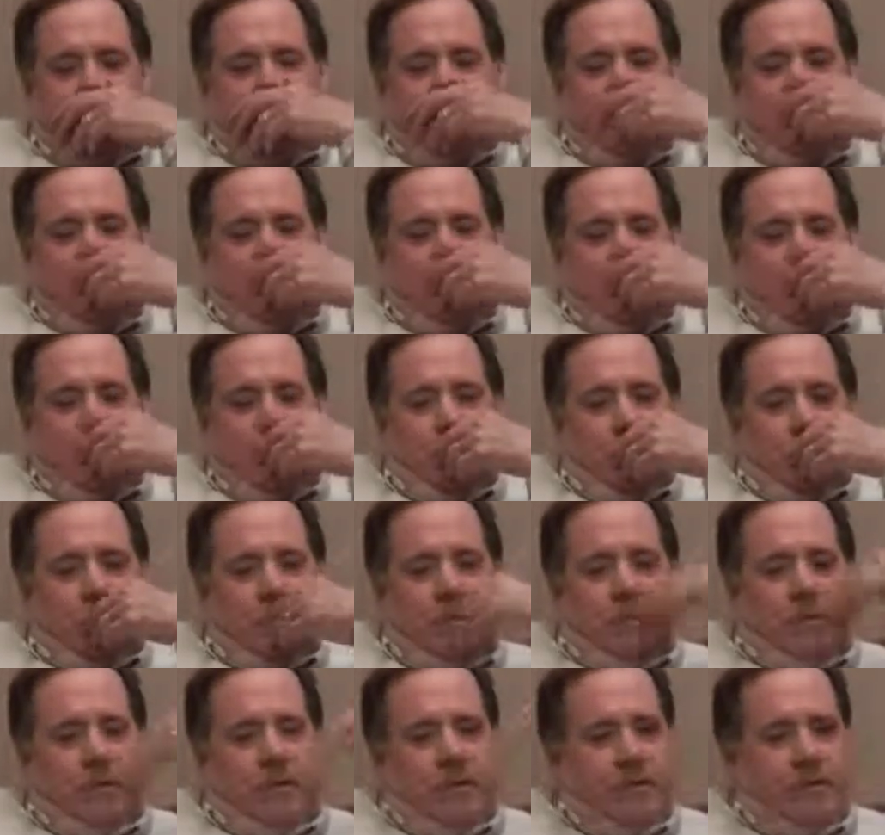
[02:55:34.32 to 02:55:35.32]
and he goes,
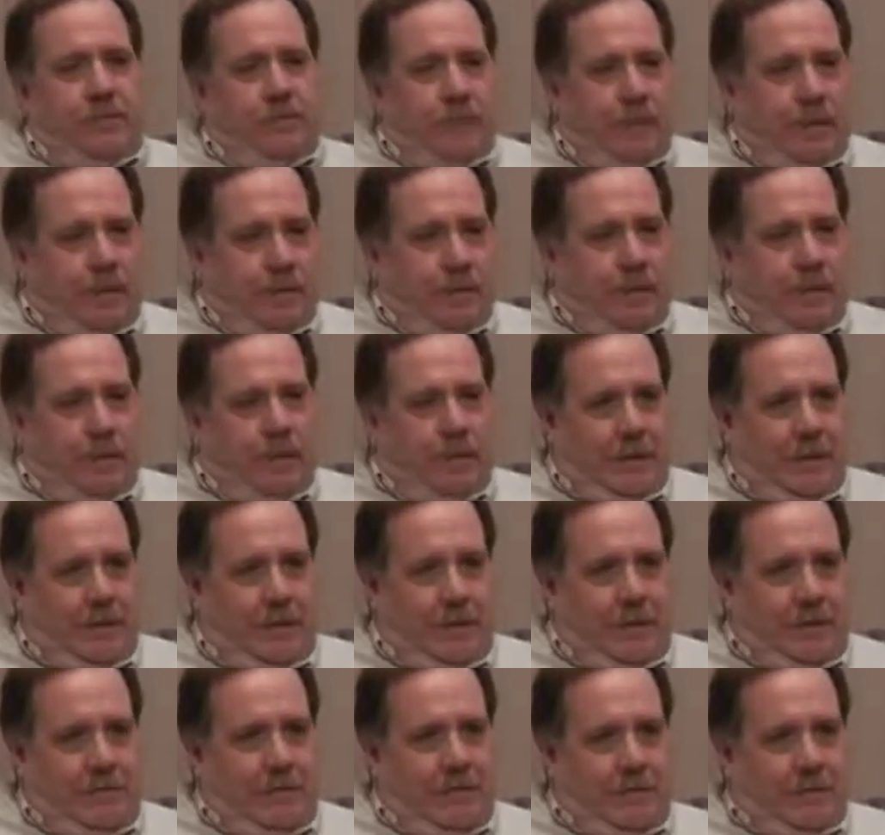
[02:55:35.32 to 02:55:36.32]
Mike, you just do what you
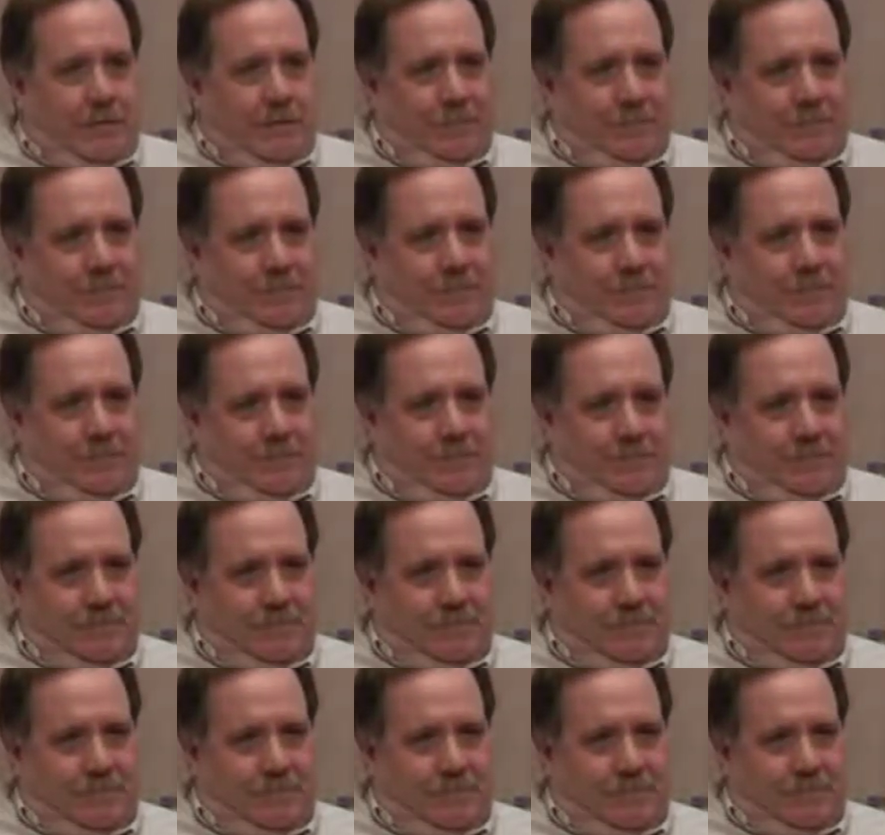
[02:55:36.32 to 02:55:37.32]
need to do.
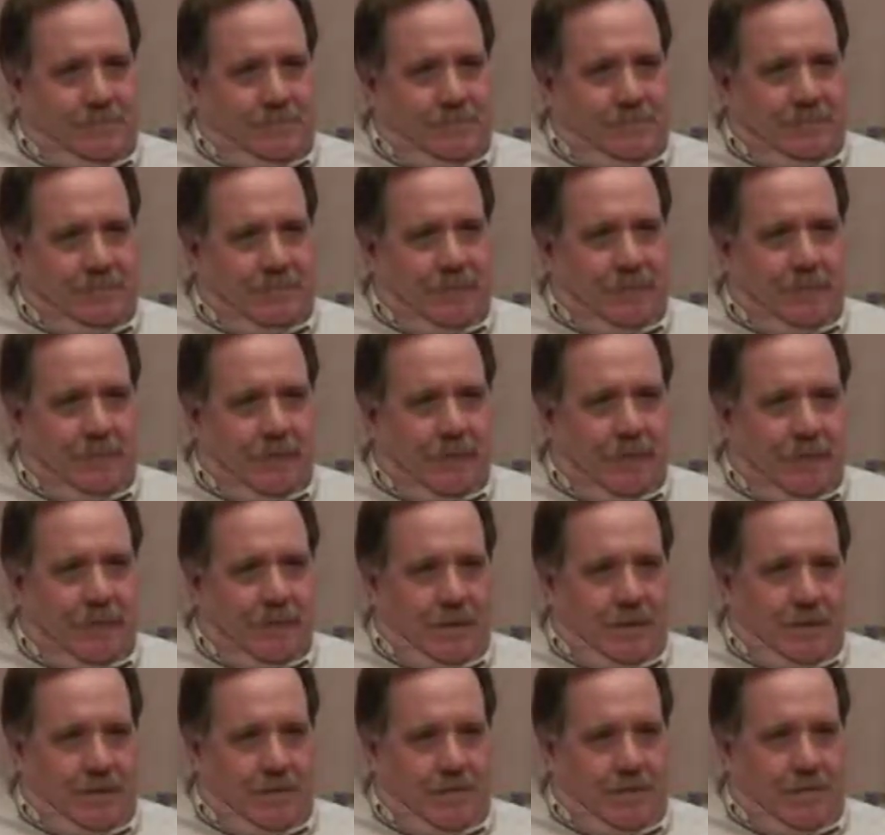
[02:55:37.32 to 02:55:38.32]
That's why I
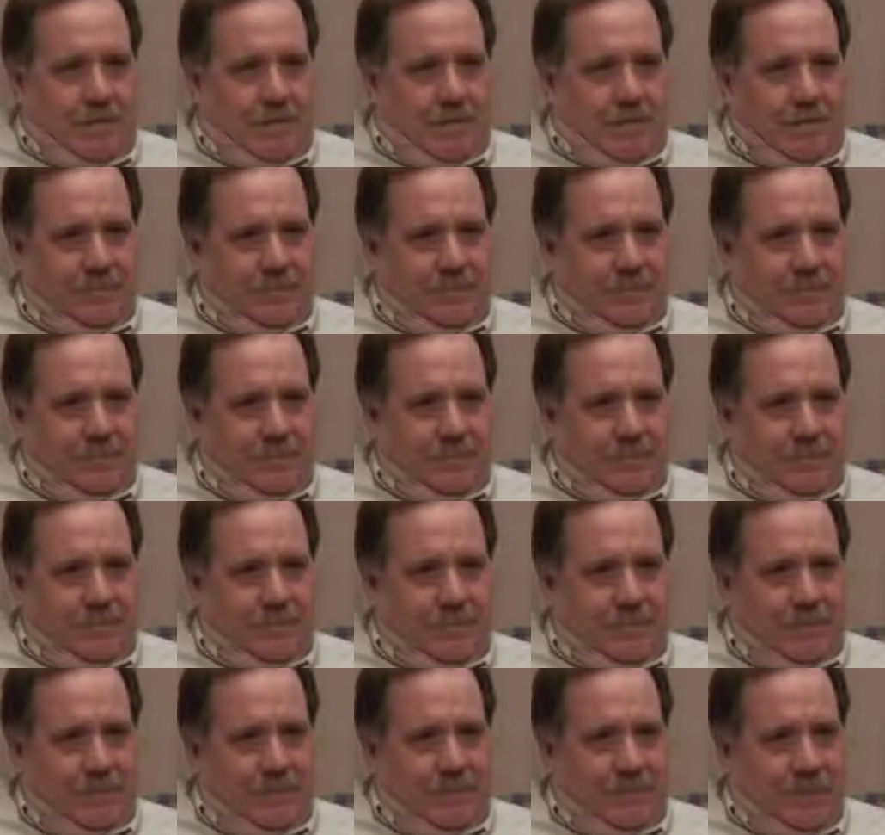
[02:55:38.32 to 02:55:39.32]
hired
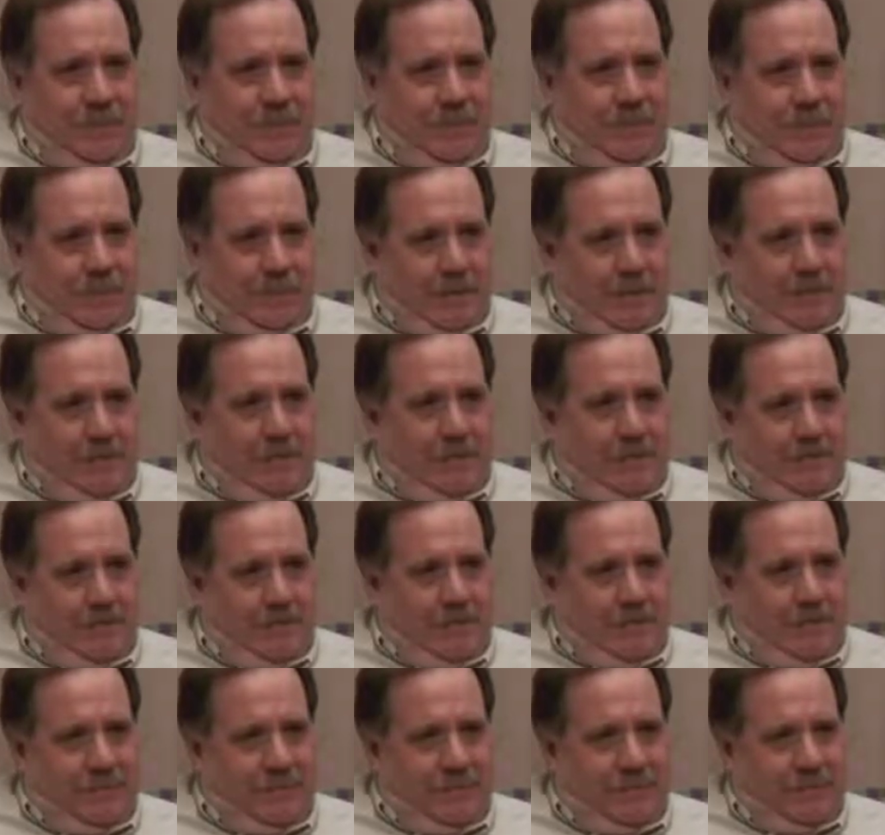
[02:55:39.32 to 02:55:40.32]
you. If you think it's
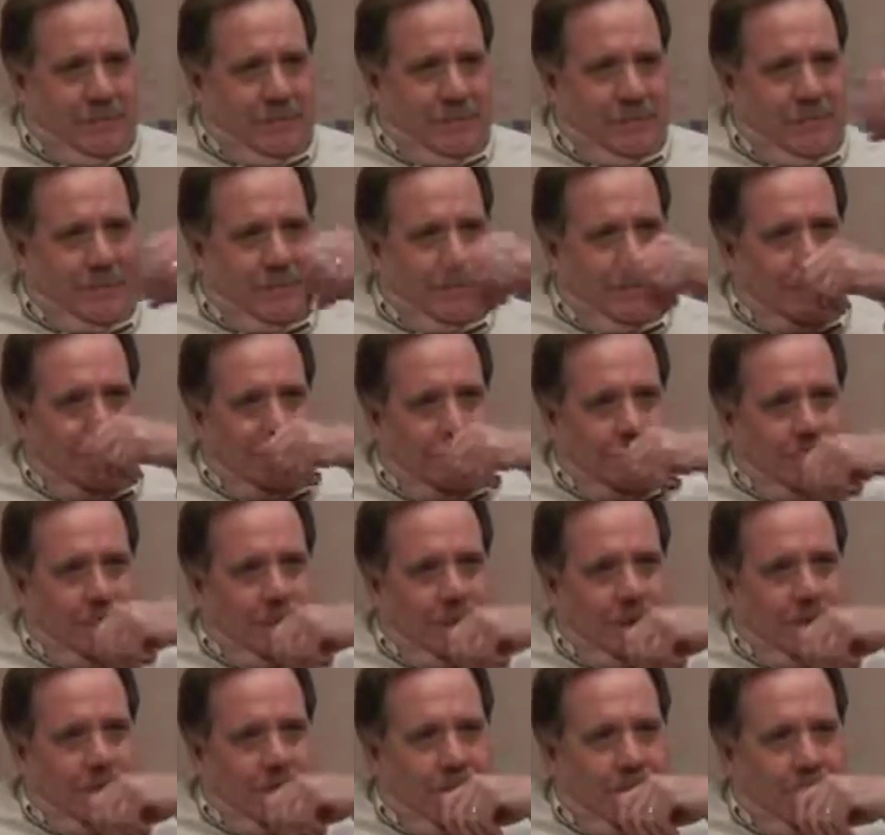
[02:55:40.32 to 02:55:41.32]
it's
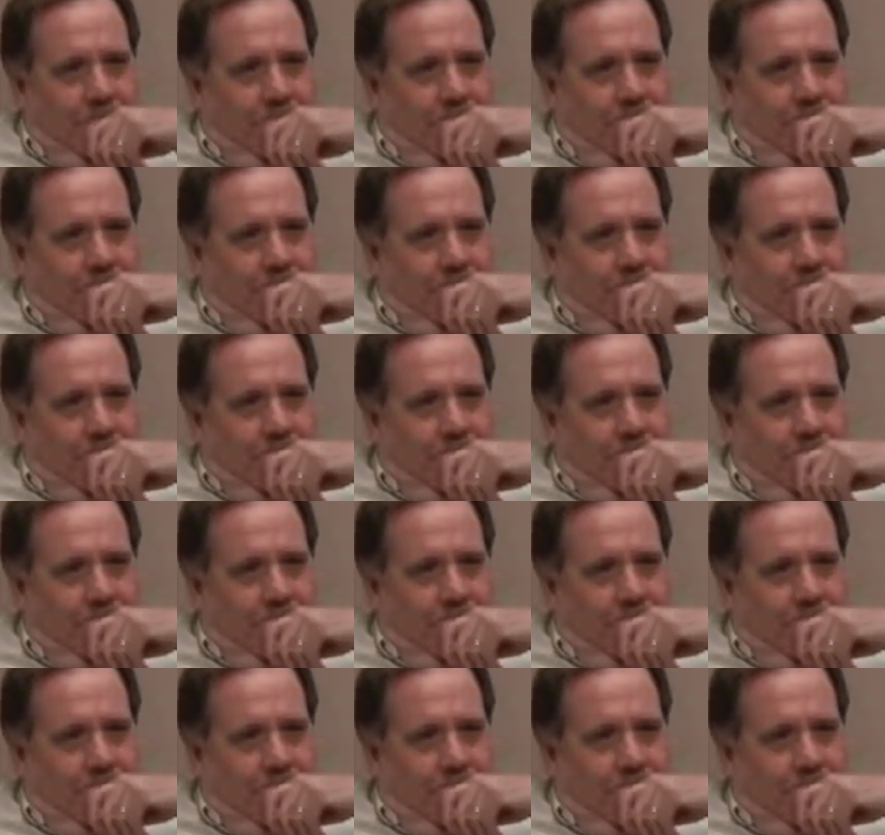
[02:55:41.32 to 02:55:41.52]
what